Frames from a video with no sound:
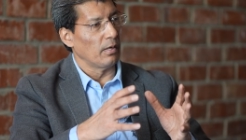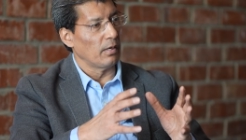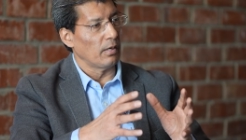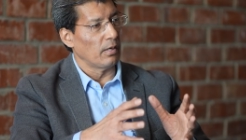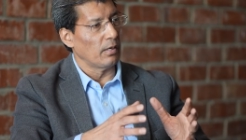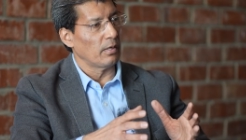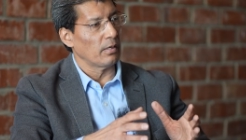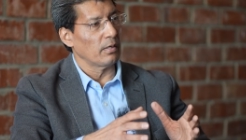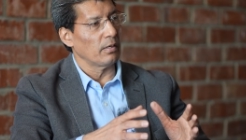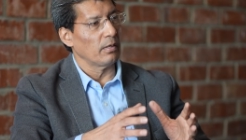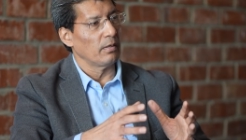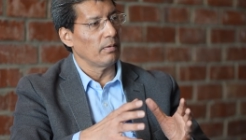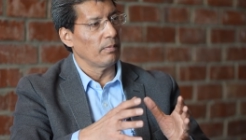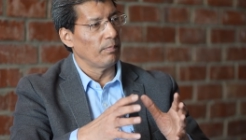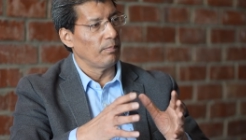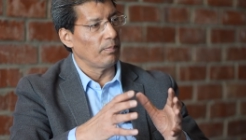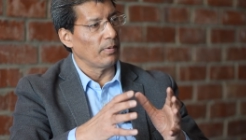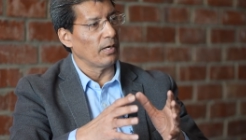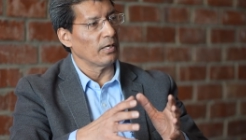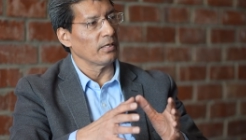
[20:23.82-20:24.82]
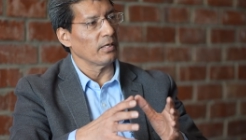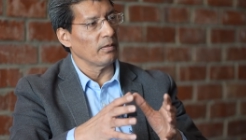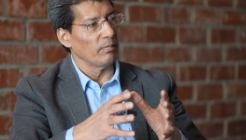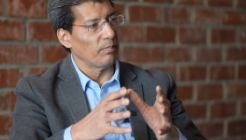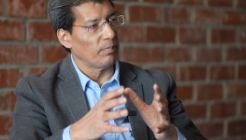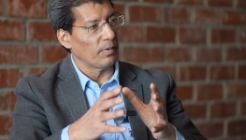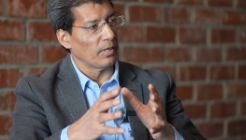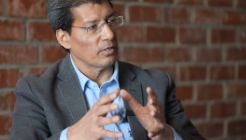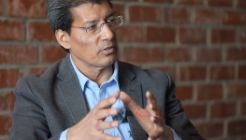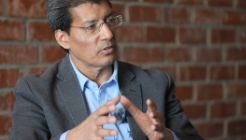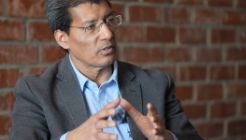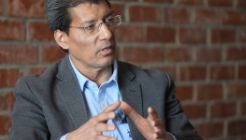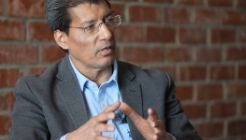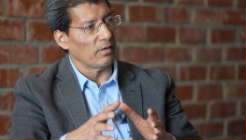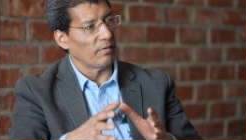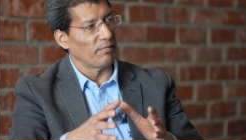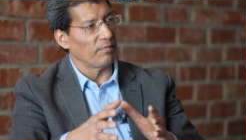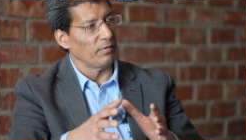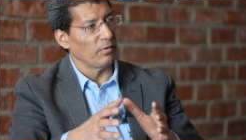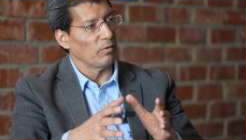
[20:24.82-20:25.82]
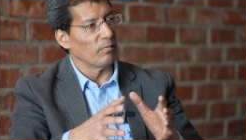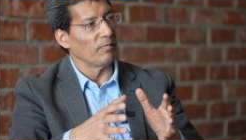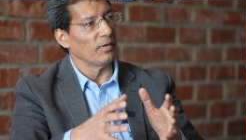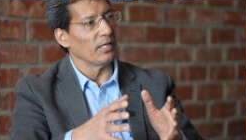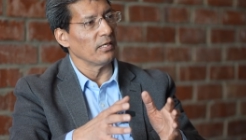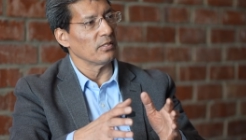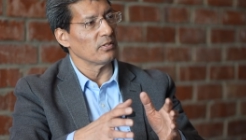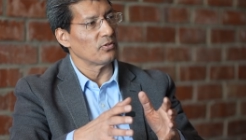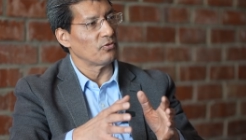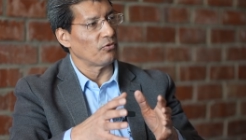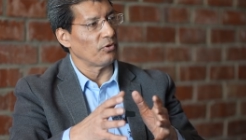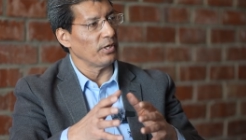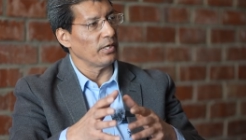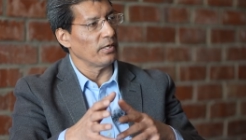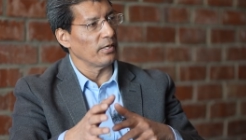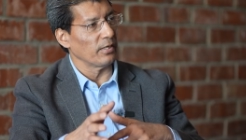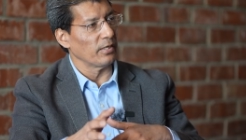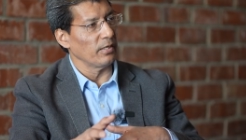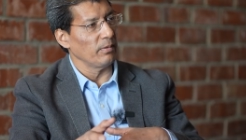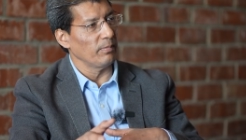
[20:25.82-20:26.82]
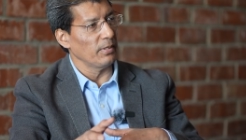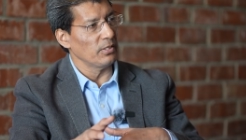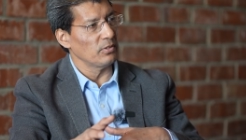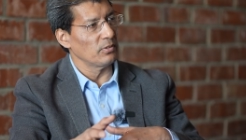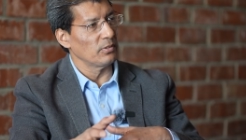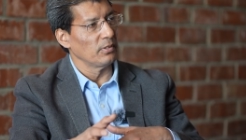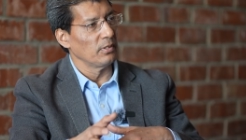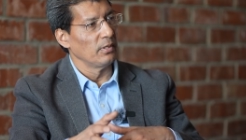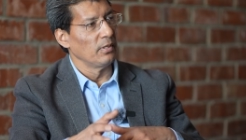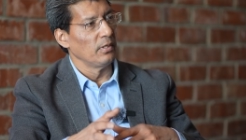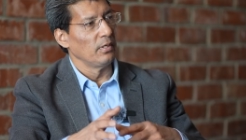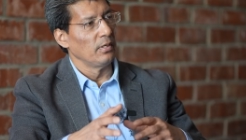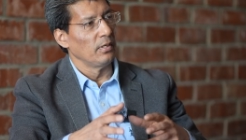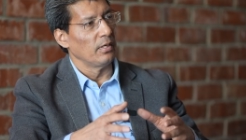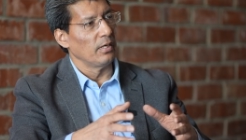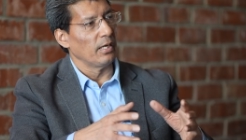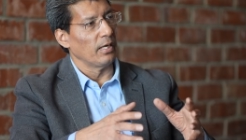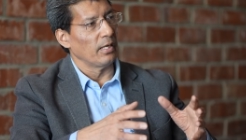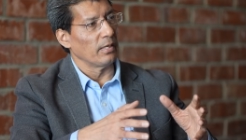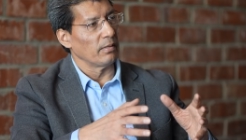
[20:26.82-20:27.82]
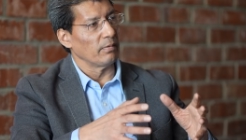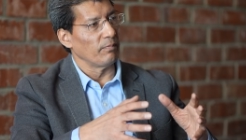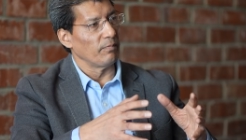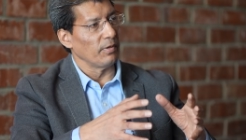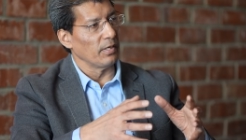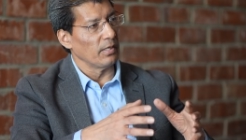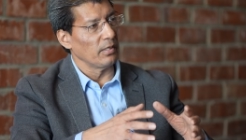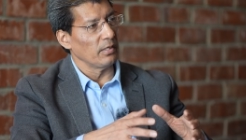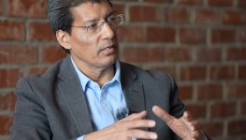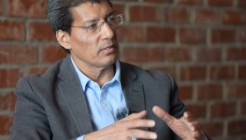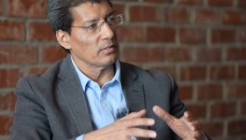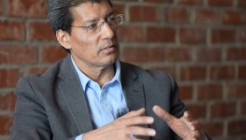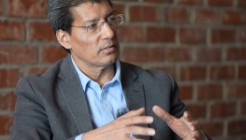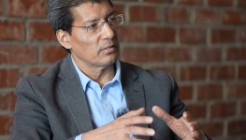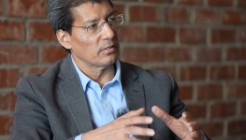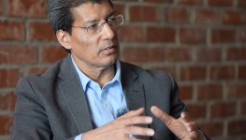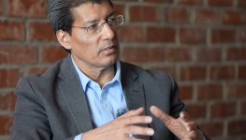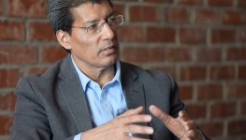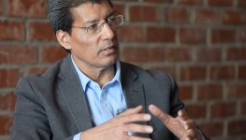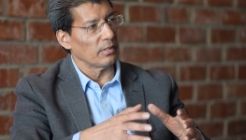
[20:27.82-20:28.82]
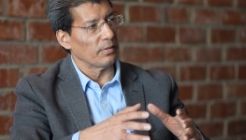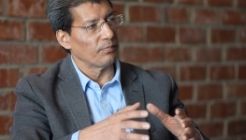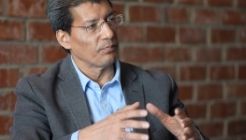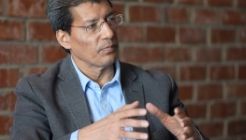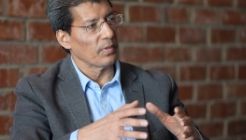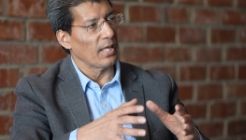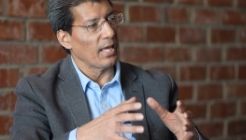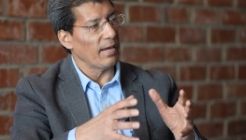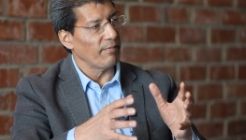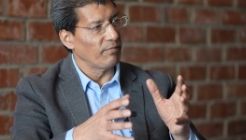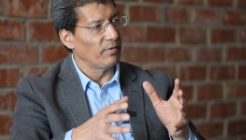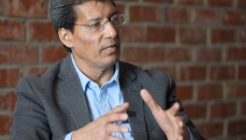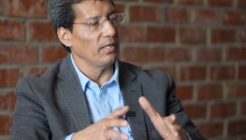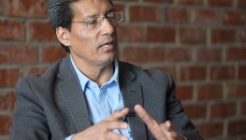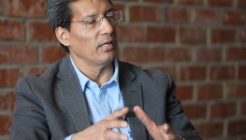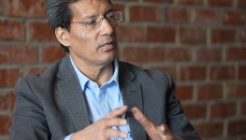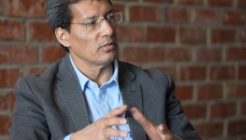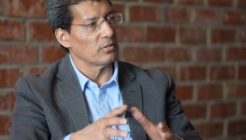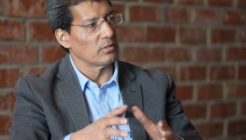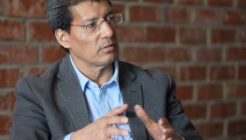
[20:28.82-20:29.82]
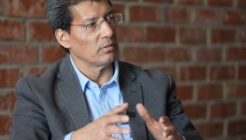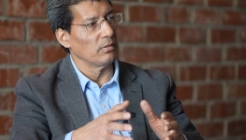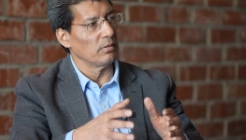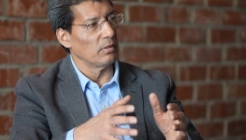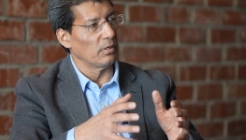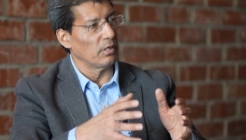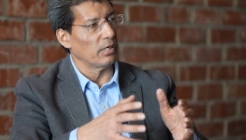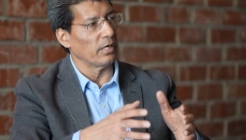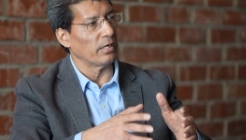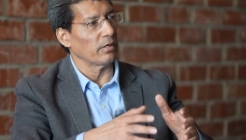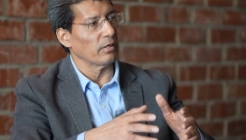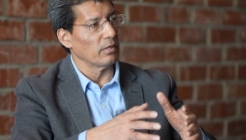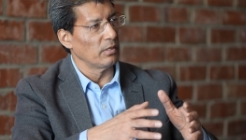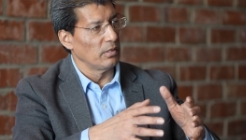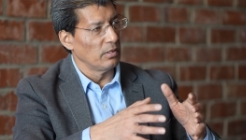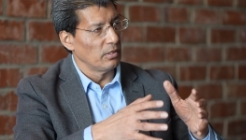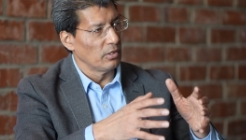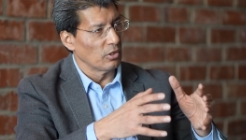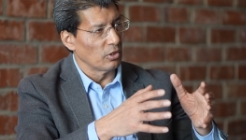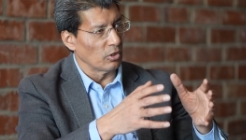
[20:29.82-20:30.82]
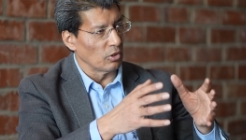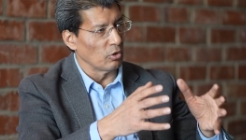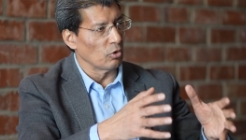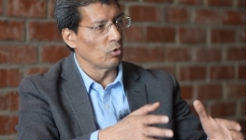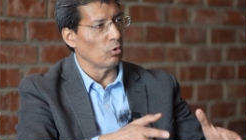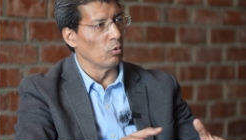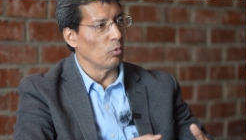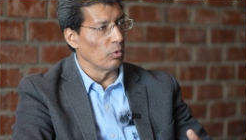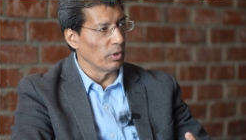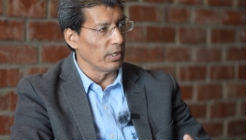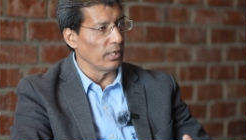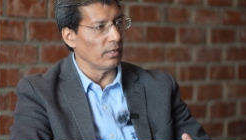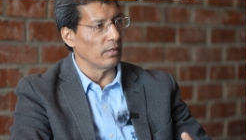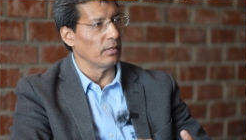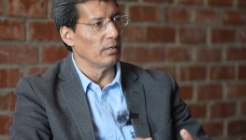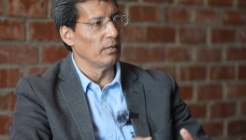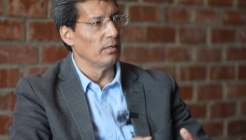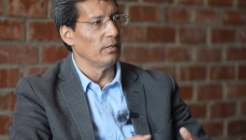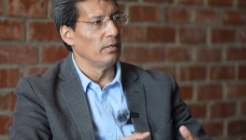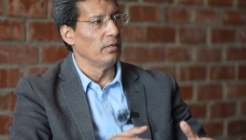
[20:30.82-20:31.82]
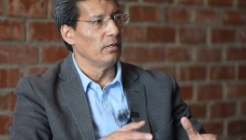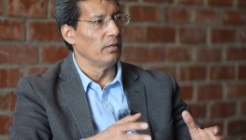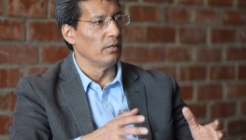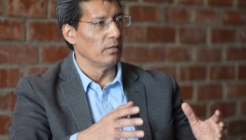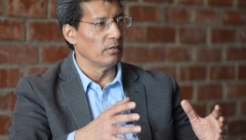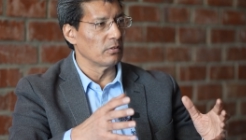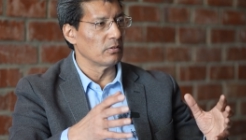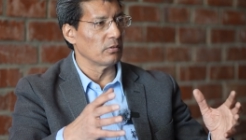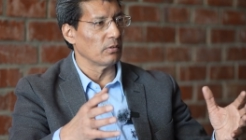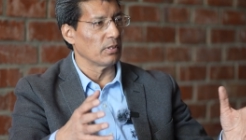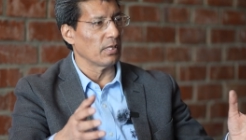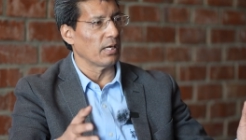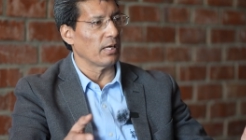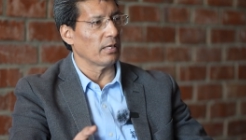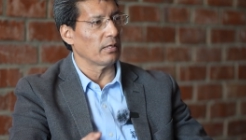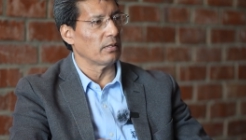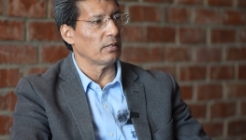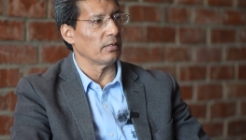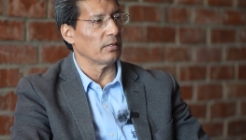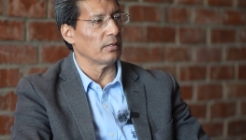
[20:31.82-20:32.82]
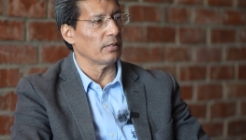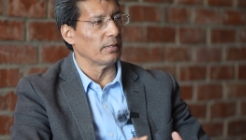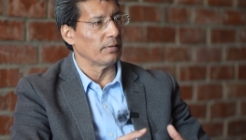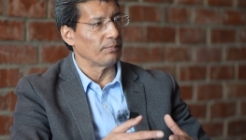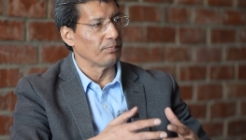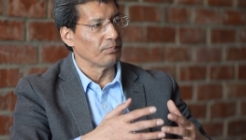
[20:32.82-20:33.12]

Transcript: are part and parcel of various trade agreements, and various FTAs are concluded, so that